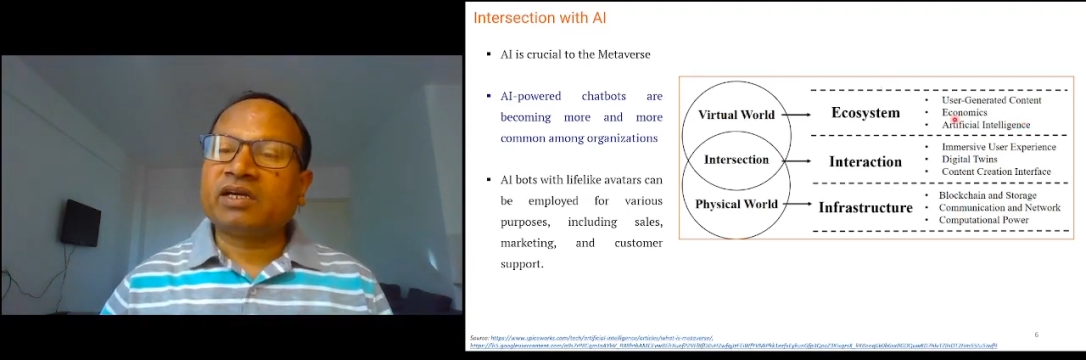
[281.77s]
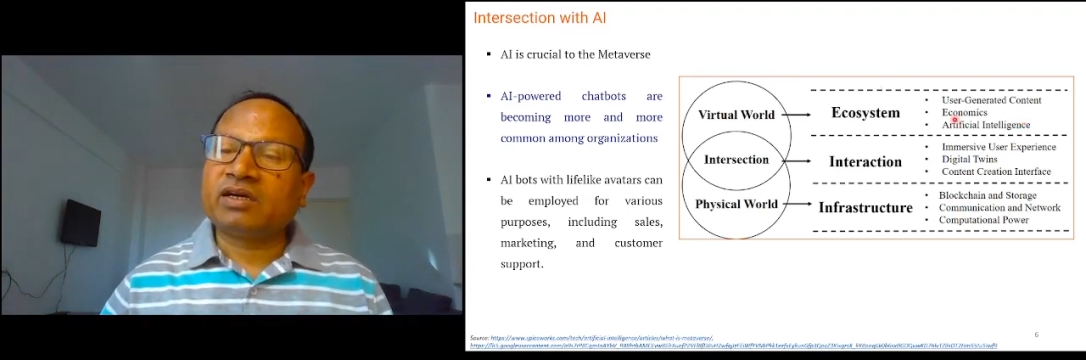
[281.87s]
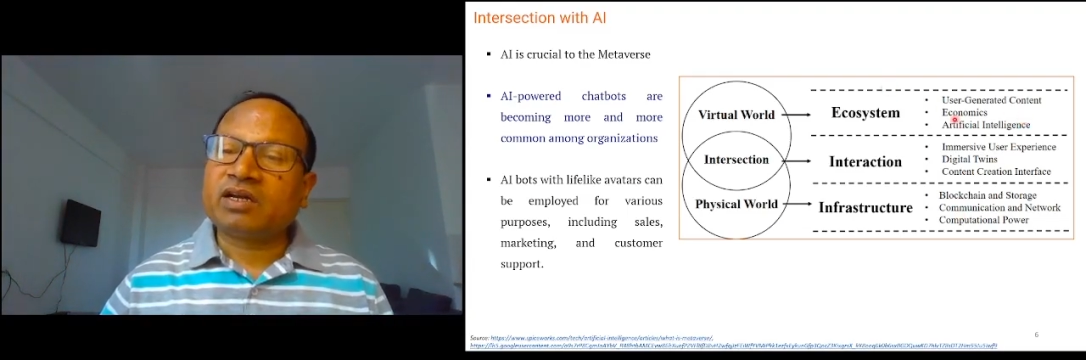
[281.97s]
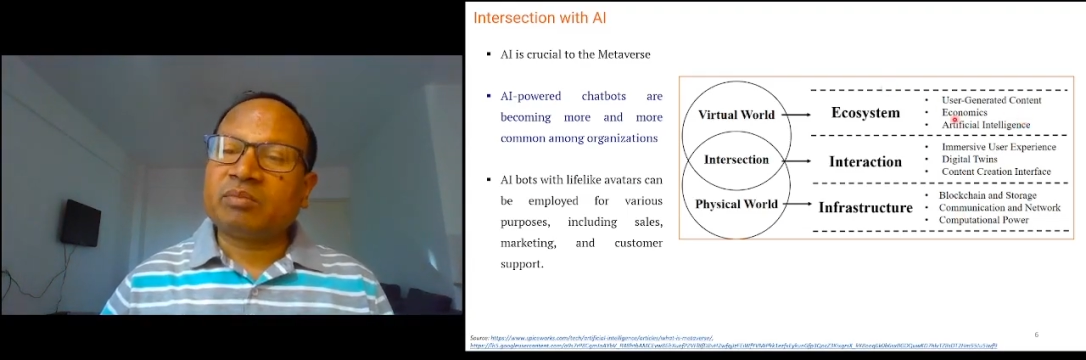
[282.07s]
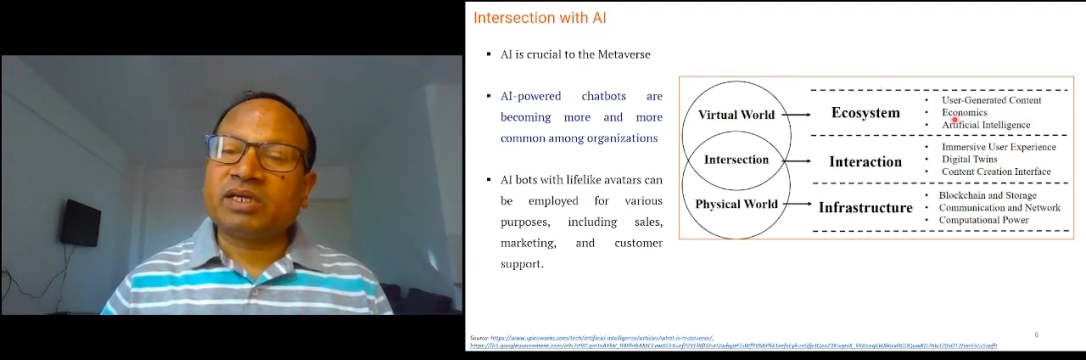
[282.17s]

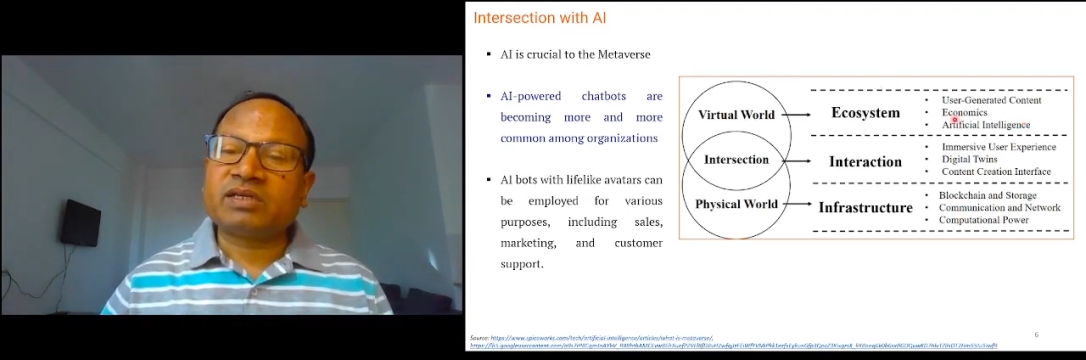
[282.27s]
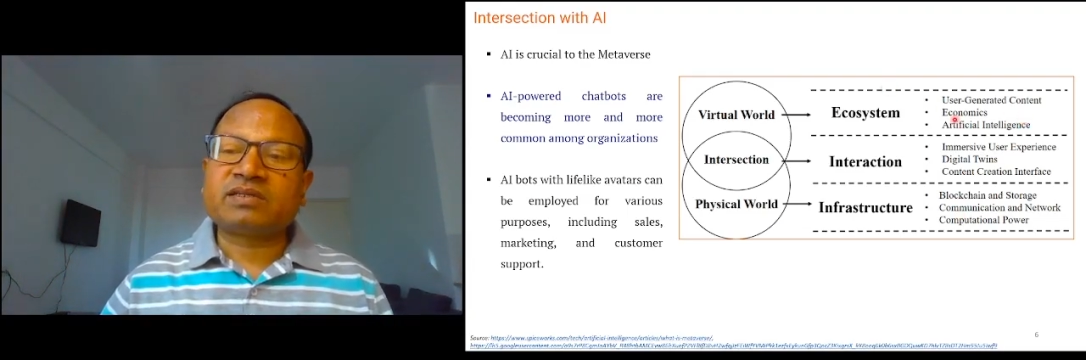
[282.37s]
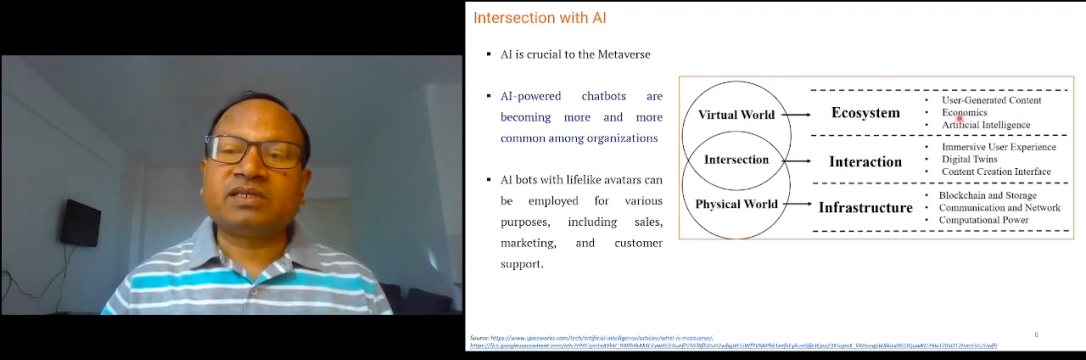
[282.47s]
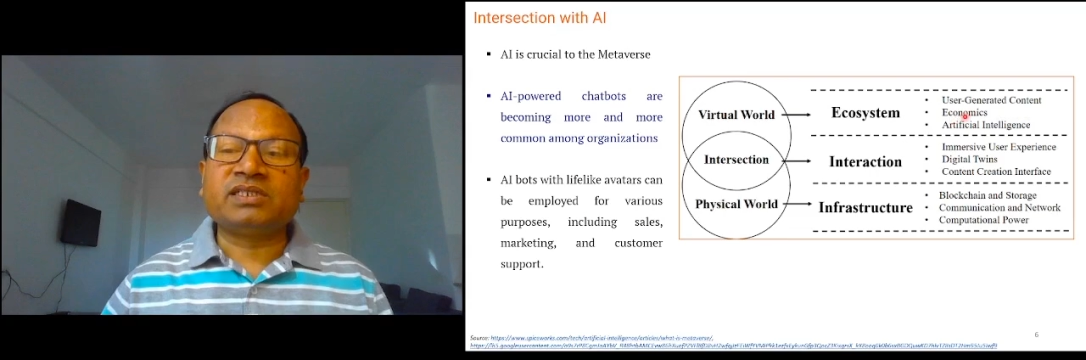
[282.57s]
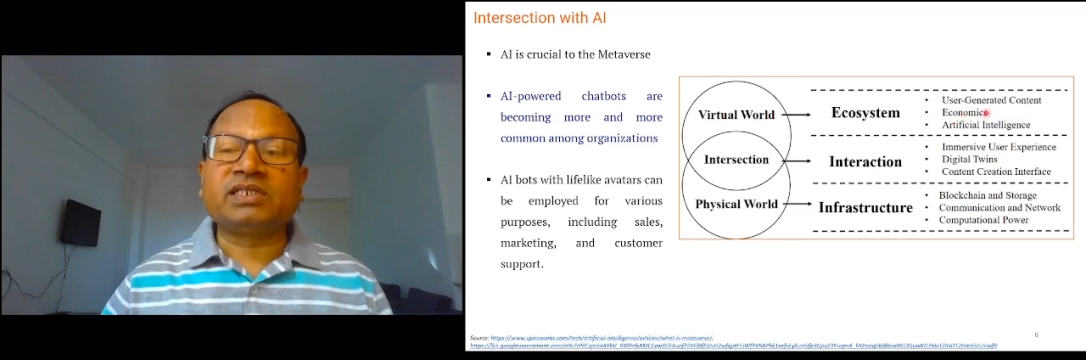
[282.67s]

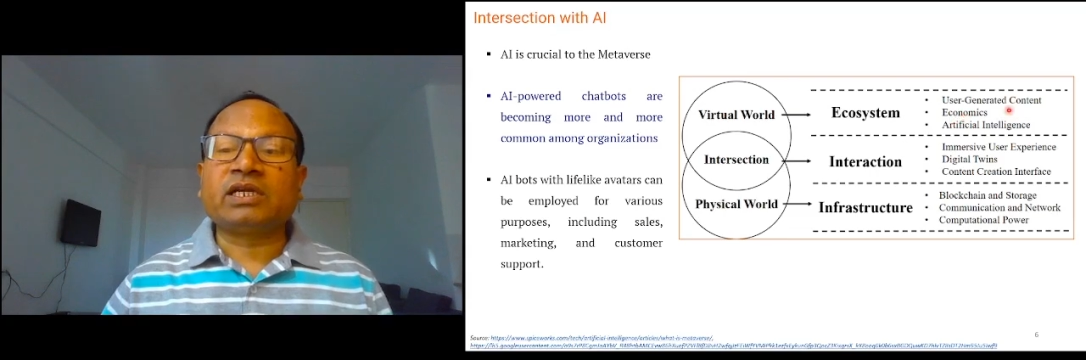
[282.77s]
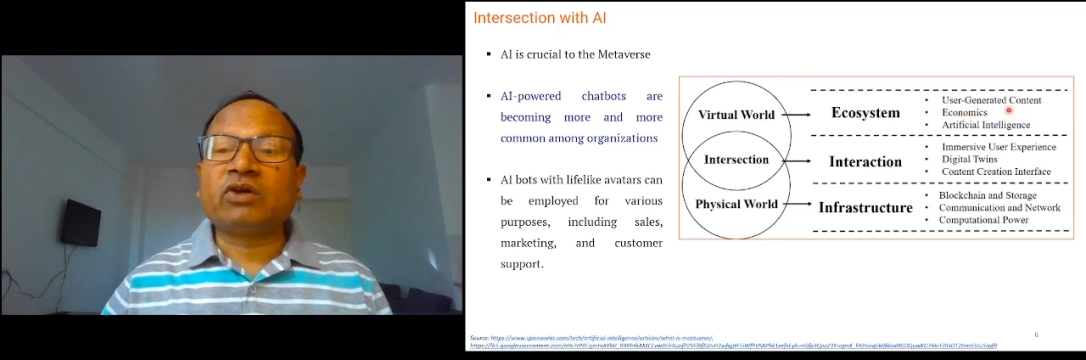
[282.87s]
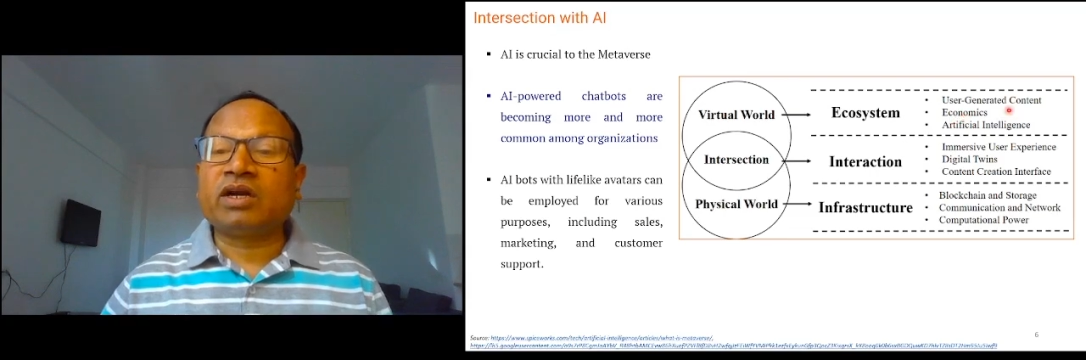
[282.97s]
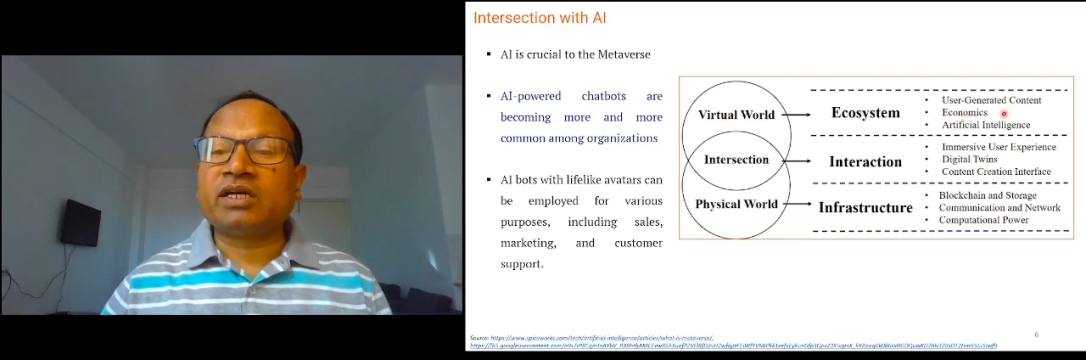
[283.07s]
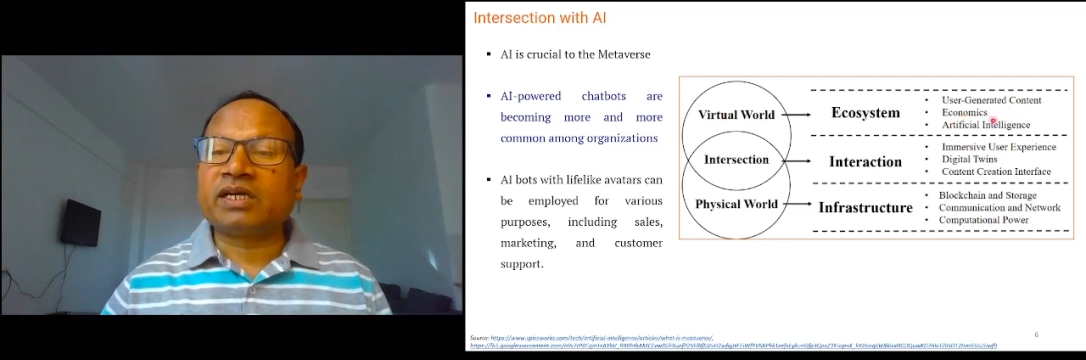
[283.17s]
economics, digital
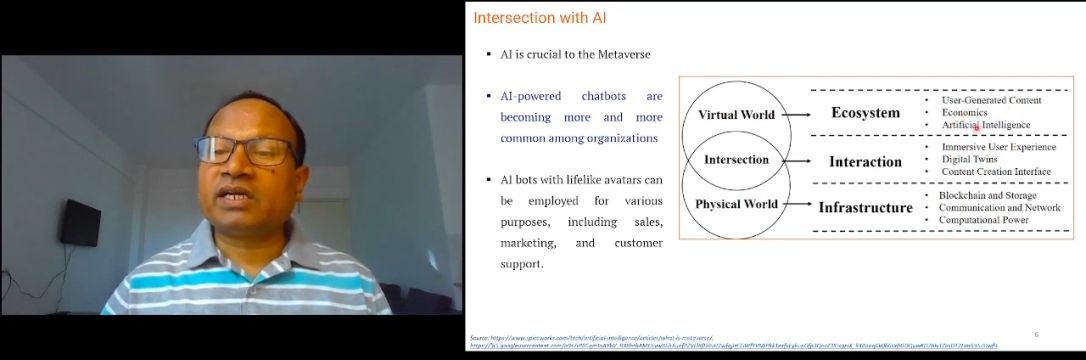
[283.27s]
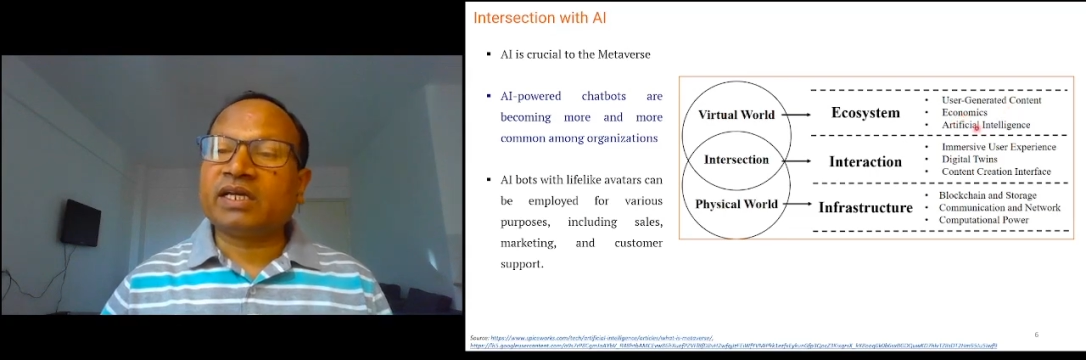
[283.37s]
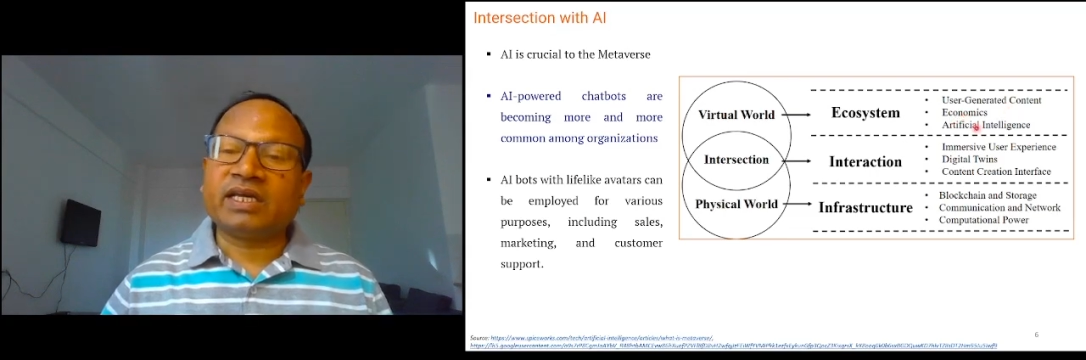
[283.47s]
content,